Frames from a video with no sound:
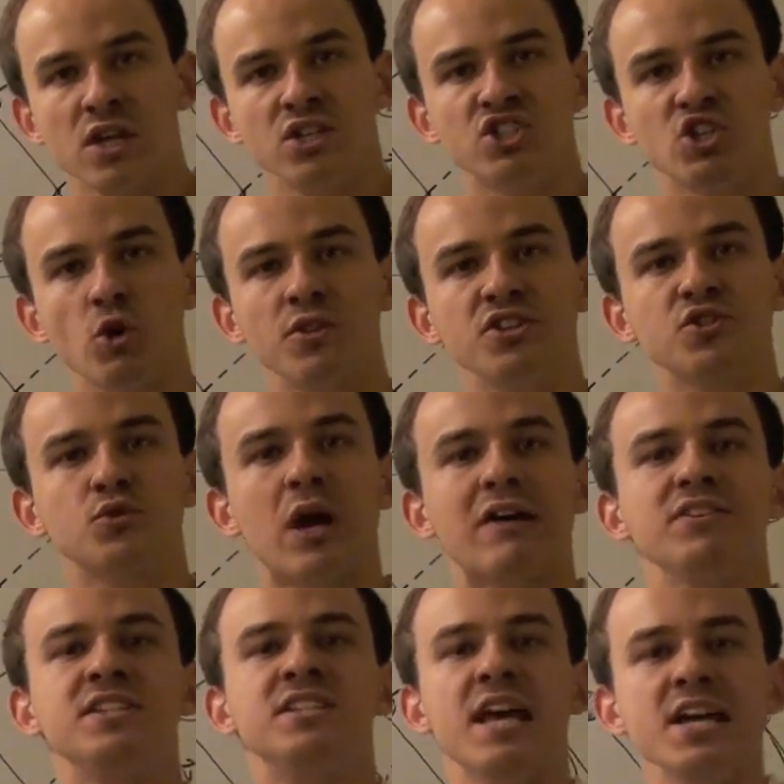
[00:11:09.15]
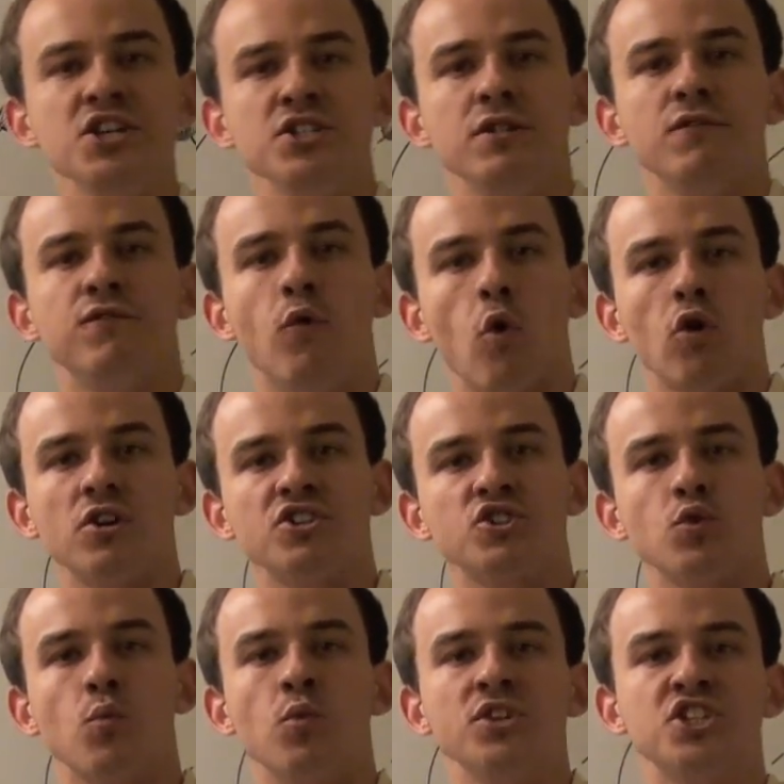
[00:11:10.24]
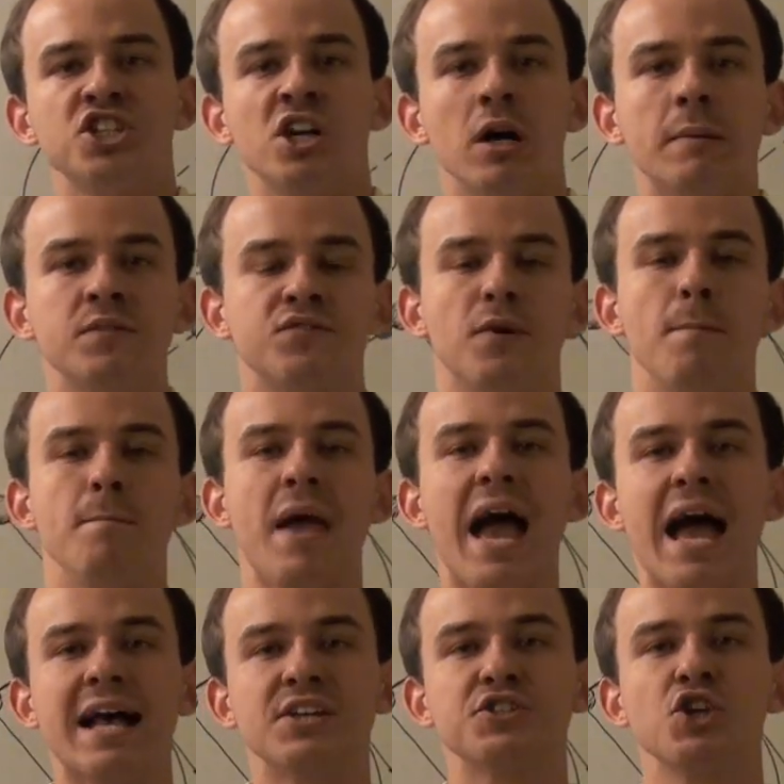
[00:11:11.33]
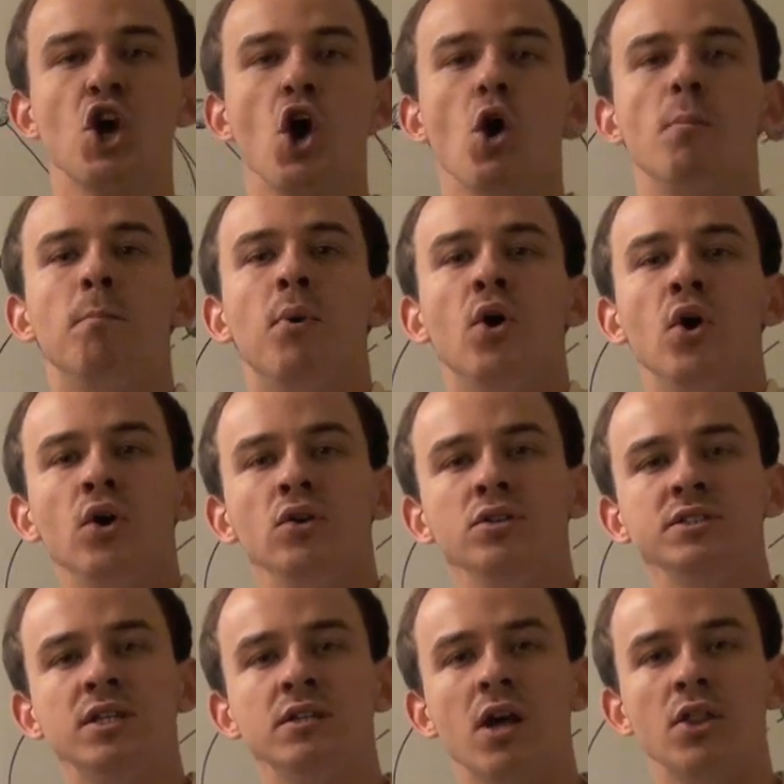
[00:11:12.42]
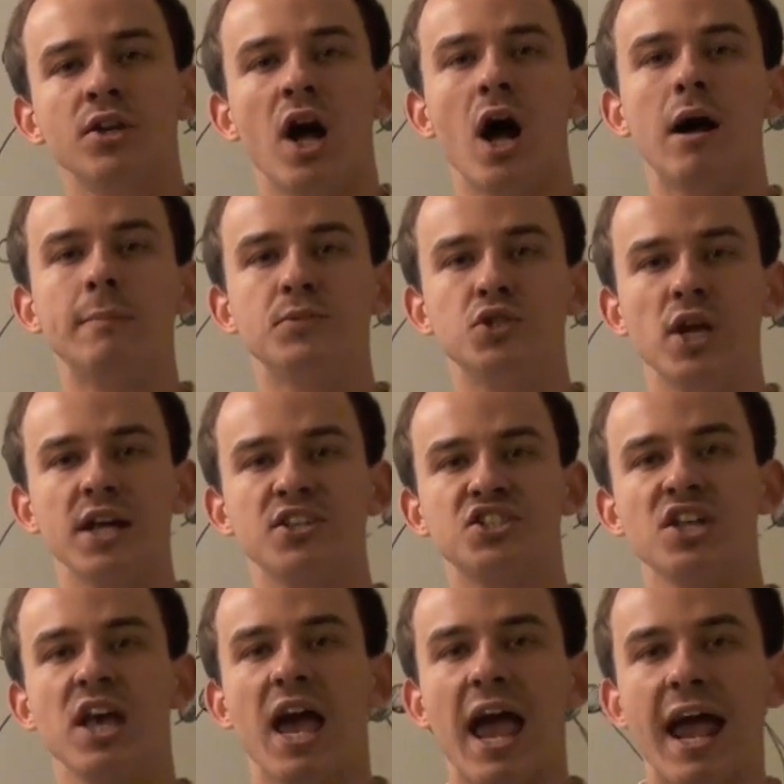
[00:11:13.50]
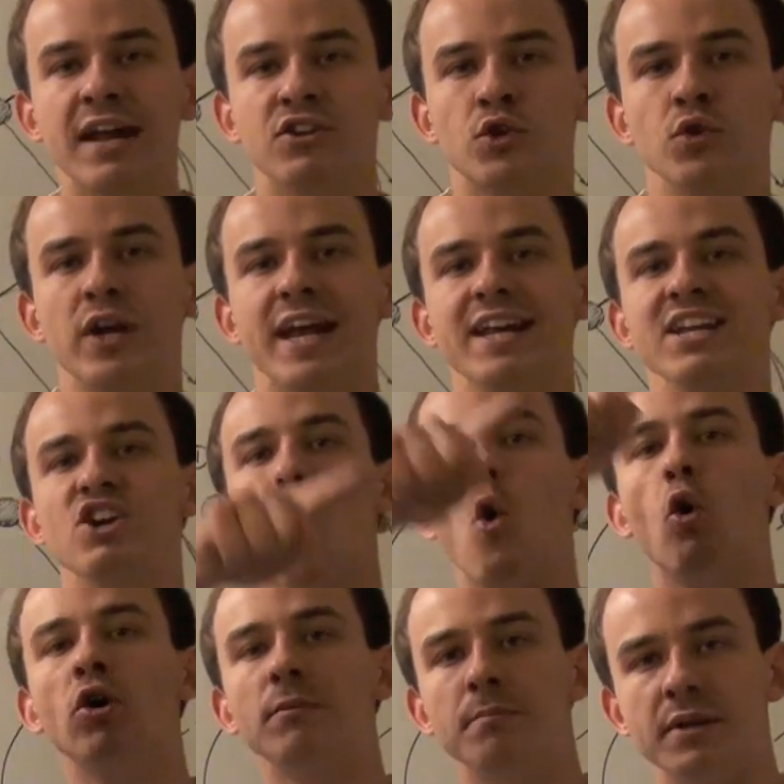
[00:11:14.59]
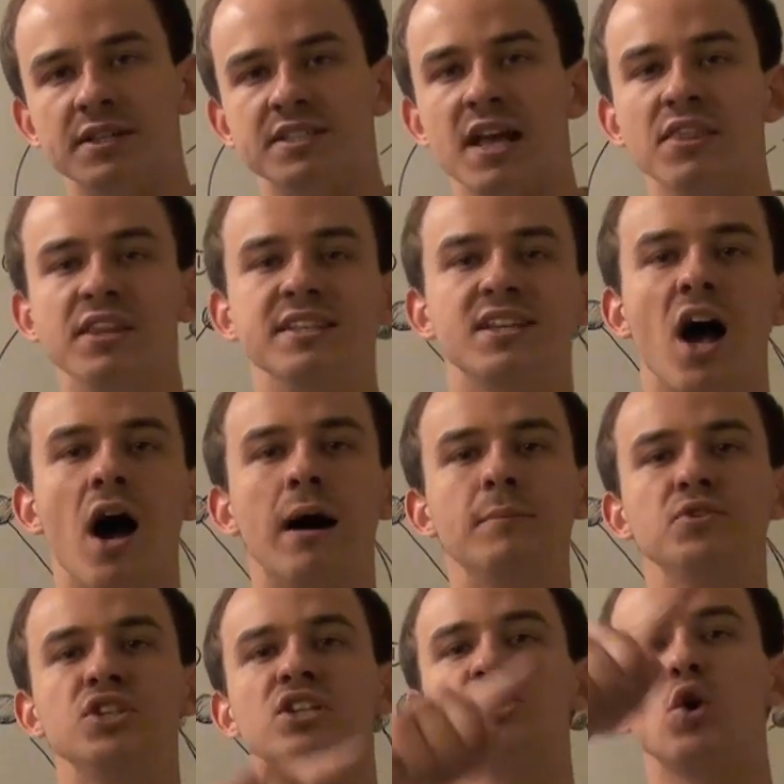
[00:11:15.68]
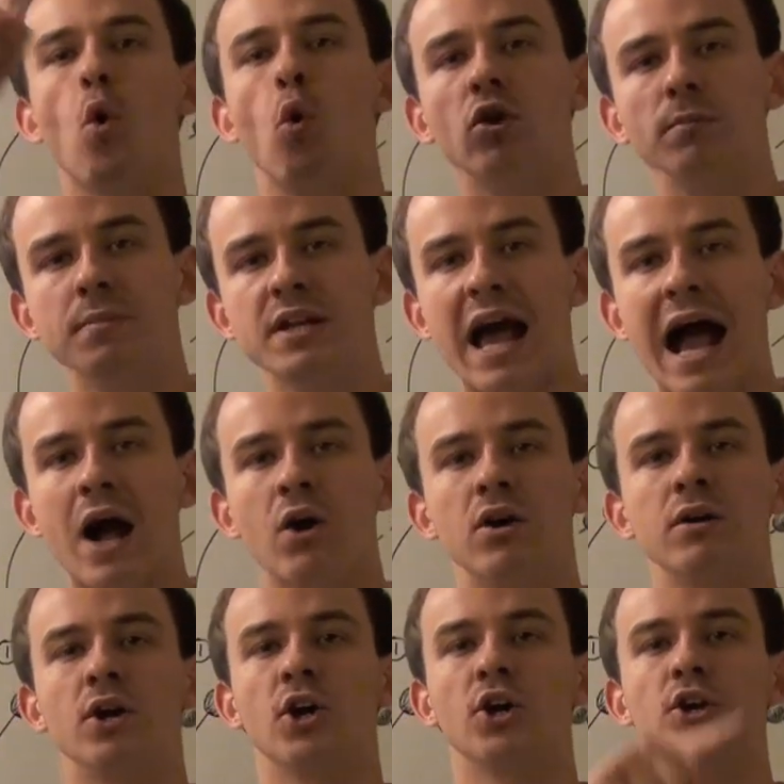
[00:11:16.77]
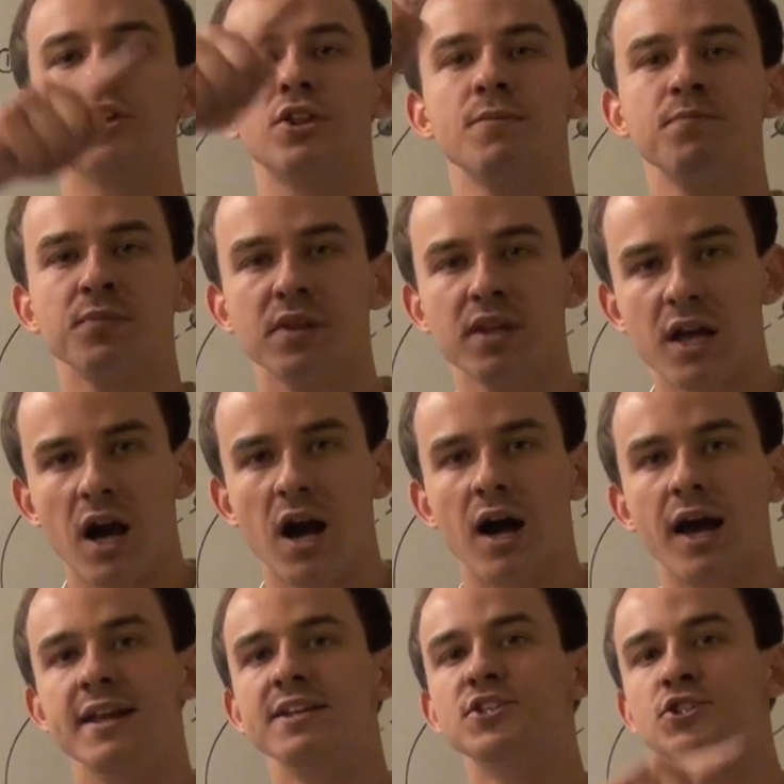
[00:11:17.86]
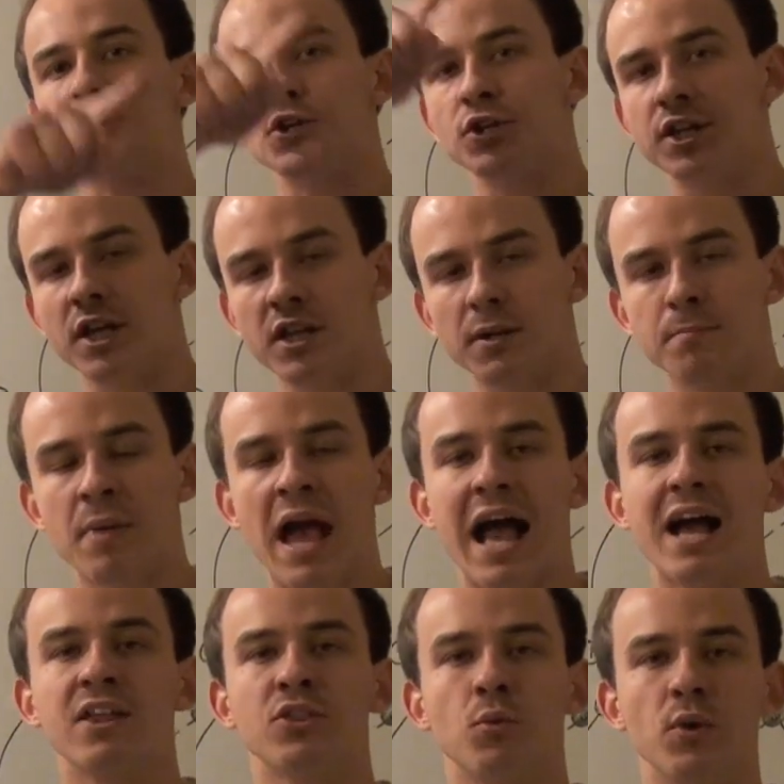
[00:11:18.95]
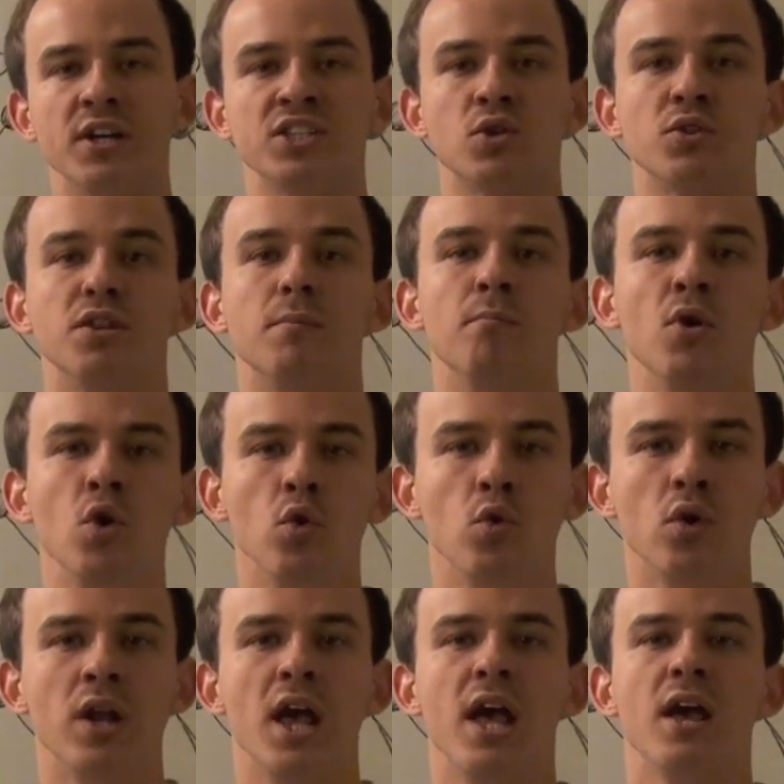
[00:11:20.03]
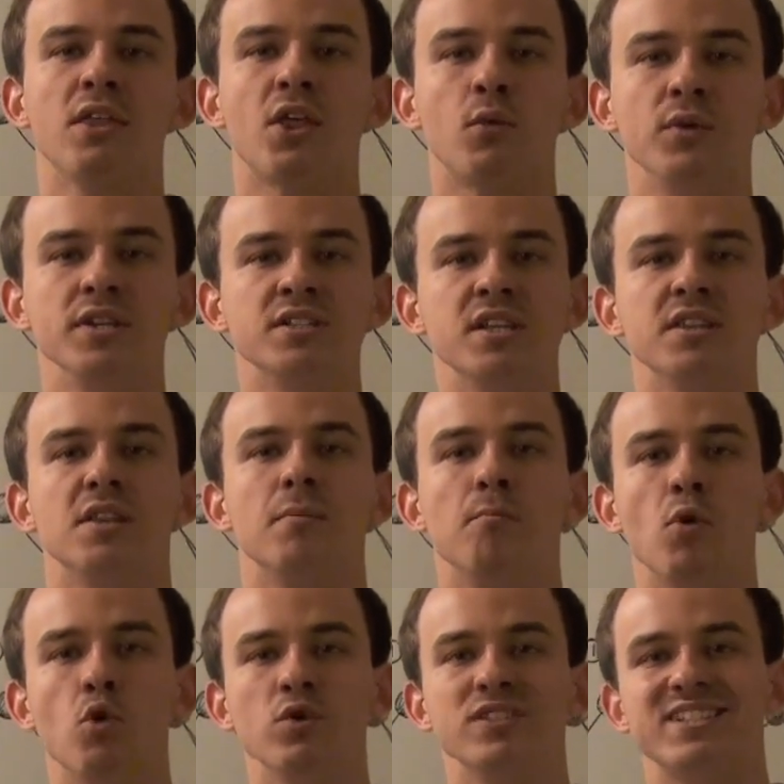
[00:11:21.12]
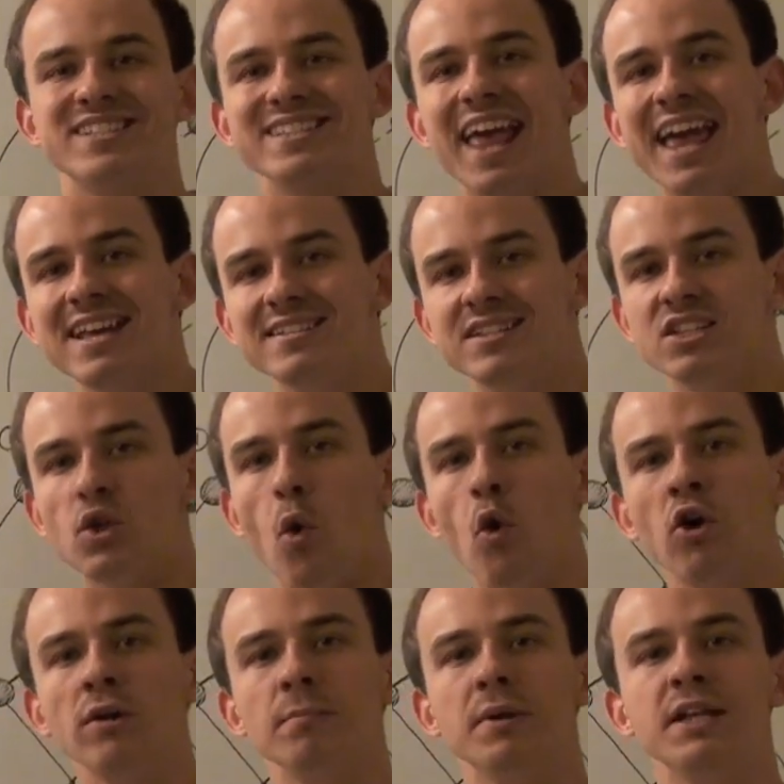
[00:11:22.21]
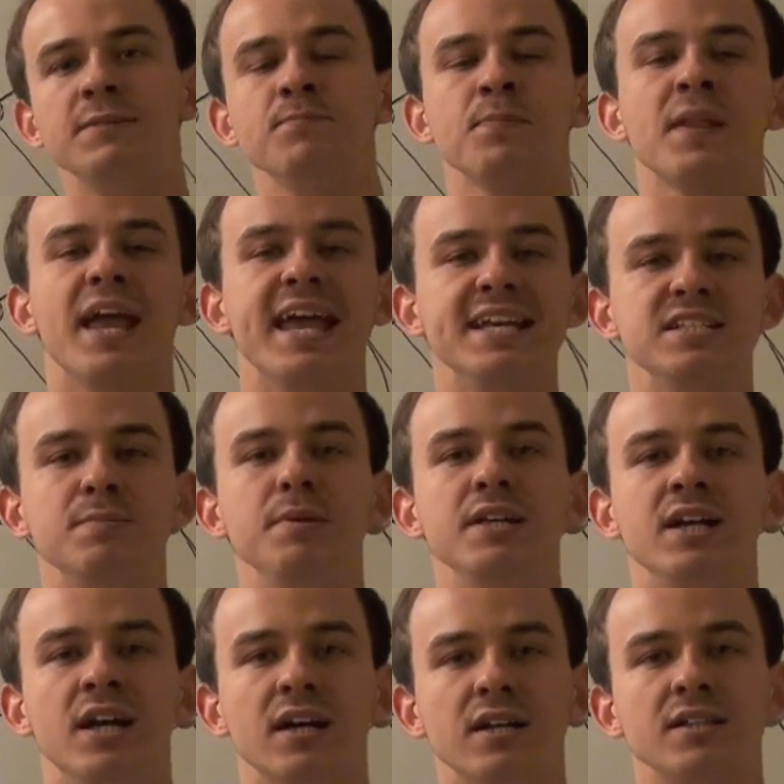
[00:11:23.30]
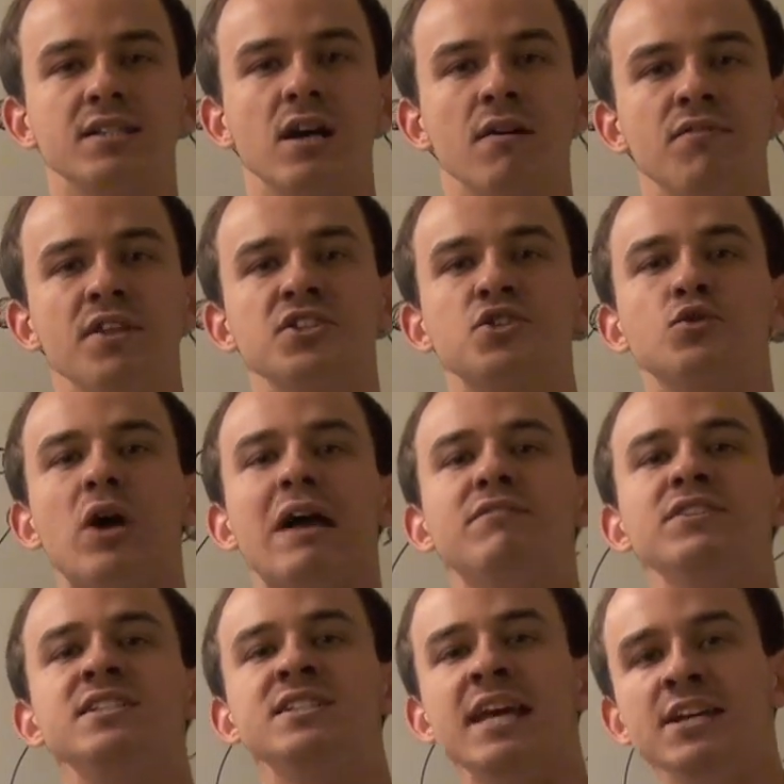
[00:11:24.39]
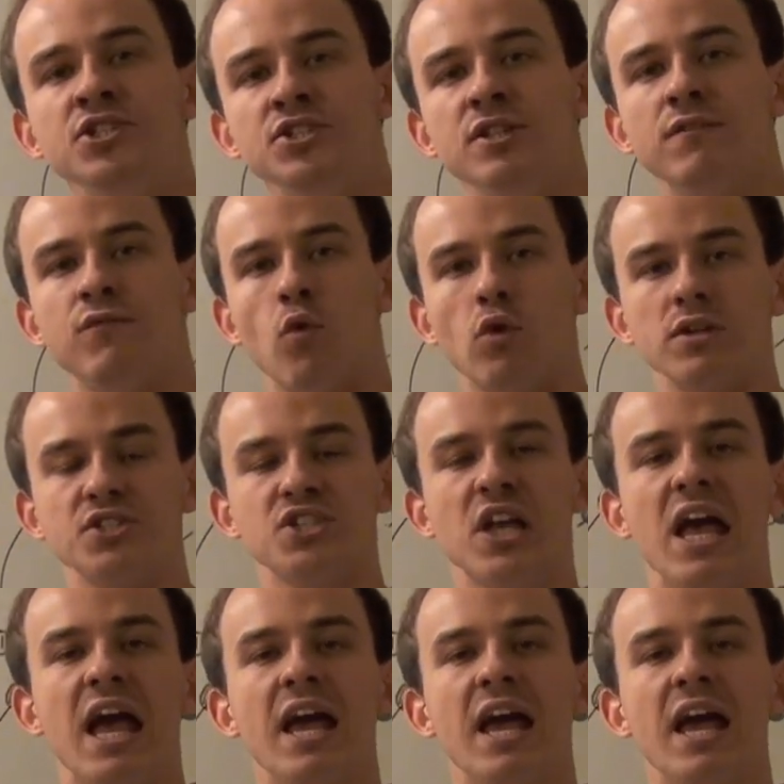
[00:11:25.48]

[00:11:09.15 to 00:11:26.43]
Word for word: So this gravitational force, which comes from mass, pulls another object and creating orbits. And these objects orbit our Earth uh, in a circular pathway. So the moon, the reason the moon stays in orbit is because of this gravitational force.